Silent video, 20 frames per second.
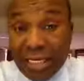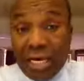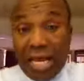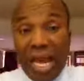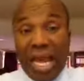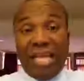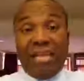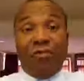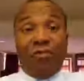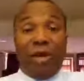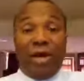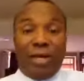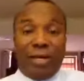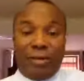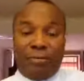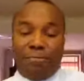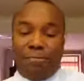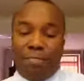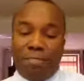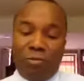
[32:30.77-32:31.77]
Anyway,
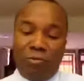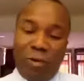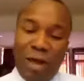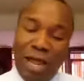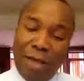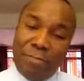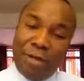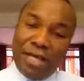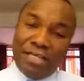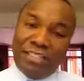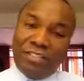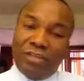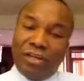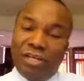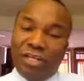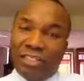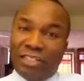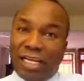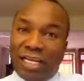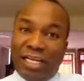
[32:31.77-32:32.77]
why am I
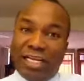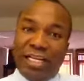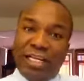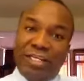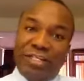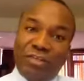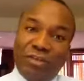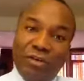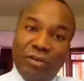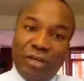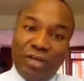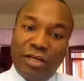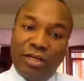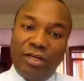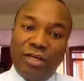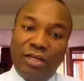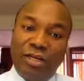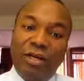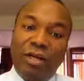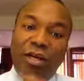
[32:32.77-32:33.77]
telling this story?
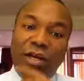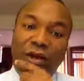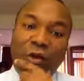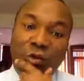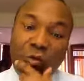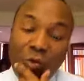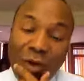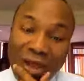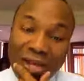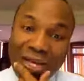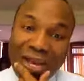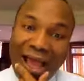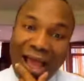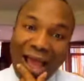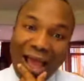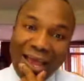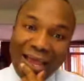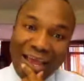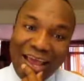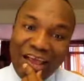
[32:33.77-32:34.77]
When
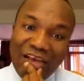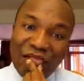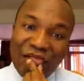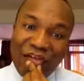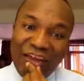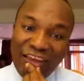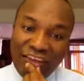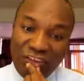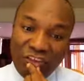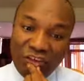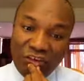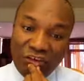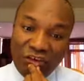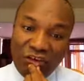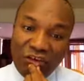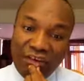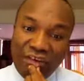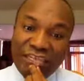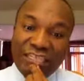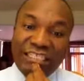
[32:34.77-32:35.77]
I
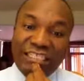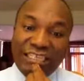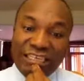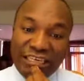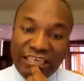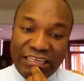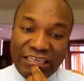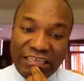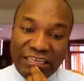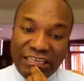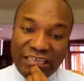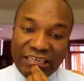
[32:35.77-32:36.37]
eventually did